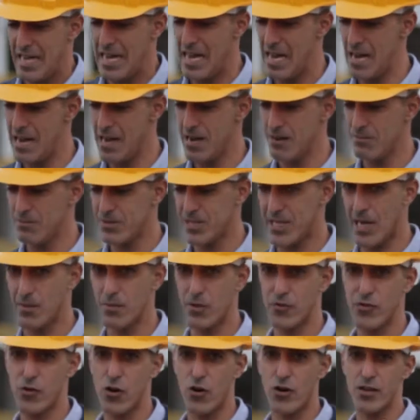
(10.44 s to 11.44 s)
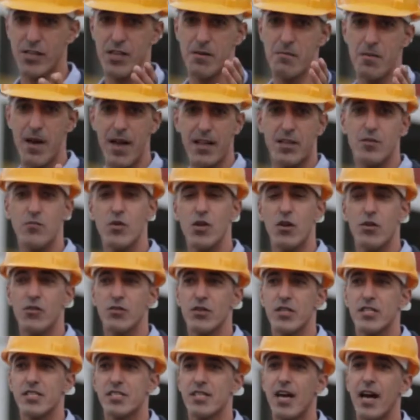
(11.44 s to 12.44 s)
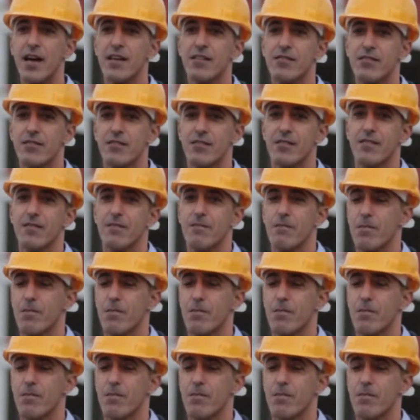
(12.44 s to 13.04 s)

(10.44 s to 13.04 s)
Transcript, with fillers: Um, some of you already met me on the site